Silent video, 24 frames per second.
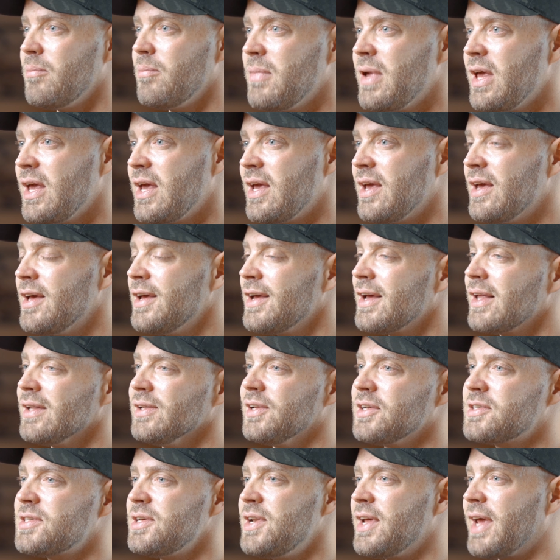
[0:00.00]
me,
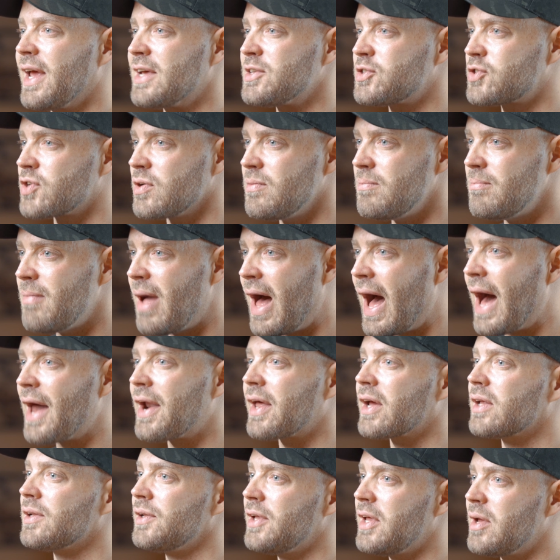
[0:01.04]
listening has
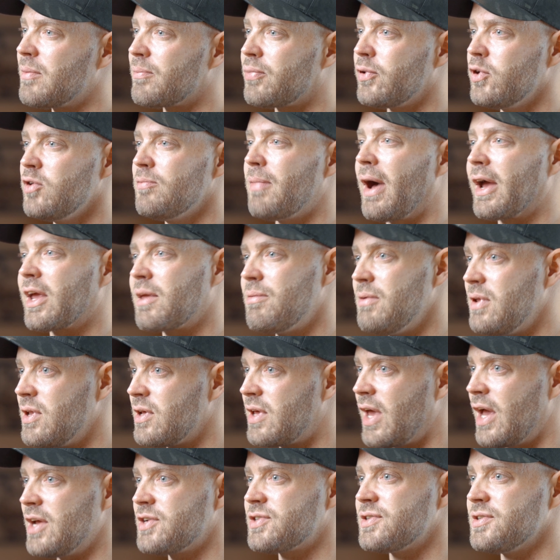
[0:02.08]
dramatically improved my
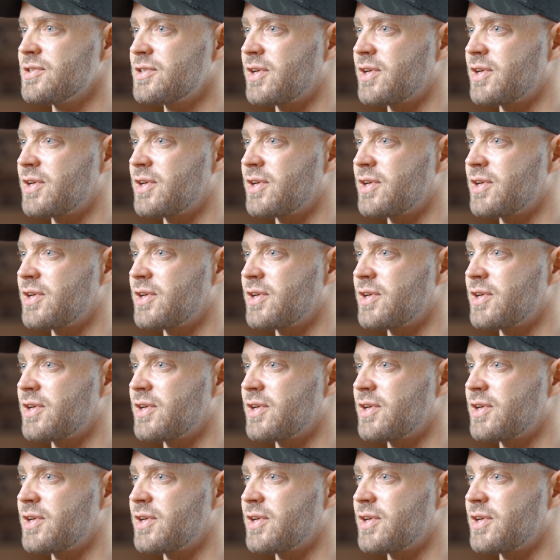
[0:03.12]
communication